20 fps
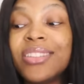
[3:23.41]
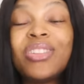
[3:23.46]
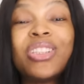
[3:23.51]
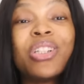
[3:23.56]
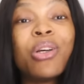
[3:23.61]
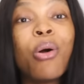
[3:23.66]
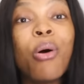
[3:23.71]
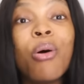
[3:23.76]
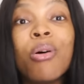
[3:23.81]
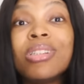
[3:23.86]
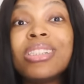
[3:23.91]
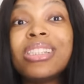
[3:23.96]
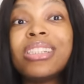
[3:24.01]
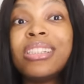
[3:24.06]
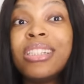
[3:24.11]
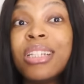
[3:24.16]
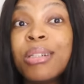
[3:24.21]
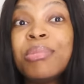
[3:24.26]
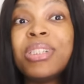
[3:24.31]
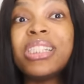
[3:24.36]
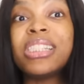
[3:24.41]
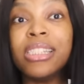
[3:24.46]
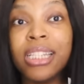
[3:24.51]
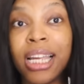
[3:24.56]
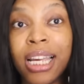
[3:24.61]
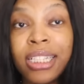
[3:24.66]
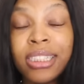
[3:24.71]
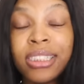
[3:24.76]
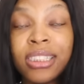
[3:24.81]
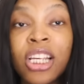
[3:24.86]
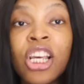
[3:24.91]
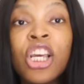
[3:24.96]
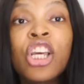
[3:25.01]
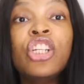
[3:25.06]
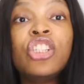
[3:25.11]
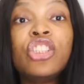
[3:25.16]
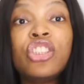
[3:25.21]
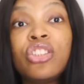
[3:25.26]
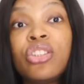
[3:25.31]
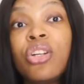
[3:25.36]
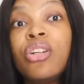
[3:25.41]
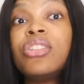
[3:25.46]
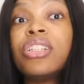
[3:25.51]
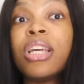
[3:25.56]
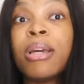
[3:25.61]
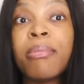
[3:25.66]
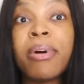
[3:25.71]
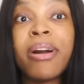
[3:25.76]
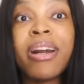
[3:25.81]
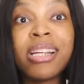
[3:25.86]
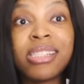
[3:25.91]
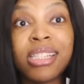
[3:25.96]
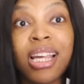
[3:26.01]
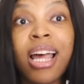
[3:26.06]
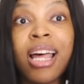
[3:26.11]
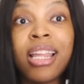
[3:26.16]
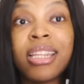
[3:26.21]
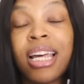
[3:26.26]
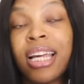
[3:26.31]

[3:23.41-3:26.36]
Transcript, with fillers: if she calls his name this night, she's going to embarrass her.